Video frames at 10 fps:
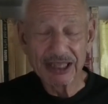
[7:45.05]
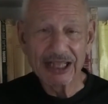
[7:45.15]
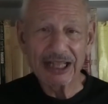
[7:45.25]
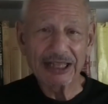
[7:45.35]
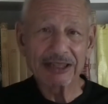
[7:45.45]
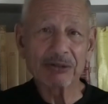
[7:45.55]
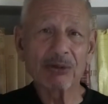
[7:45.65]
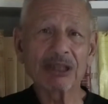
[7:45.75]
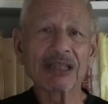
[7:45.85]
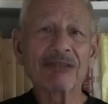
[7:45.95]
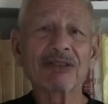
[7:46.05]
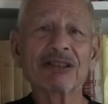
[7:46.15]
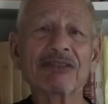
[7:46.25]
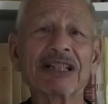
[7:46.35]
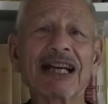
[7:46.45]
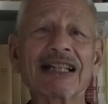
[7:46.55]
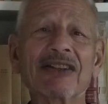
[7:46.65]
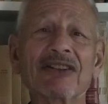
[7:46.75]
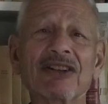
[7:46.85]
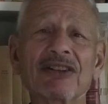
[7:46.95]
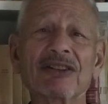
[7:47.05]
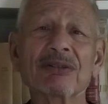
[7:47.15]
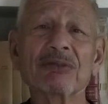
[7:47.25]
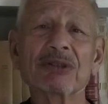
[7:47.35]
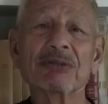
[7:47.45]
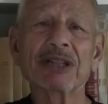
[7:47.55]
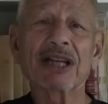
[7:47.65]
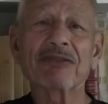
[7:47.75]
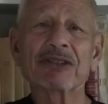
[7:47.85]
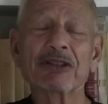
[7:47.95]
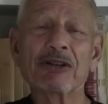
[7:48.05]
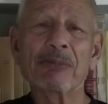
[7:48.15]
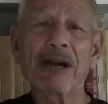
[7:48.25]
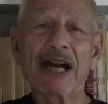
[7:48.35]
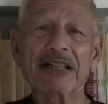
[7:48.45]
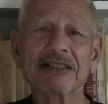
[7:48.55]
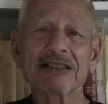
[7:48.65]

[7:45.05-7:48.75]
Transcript: And at what level of analysis would we have to go back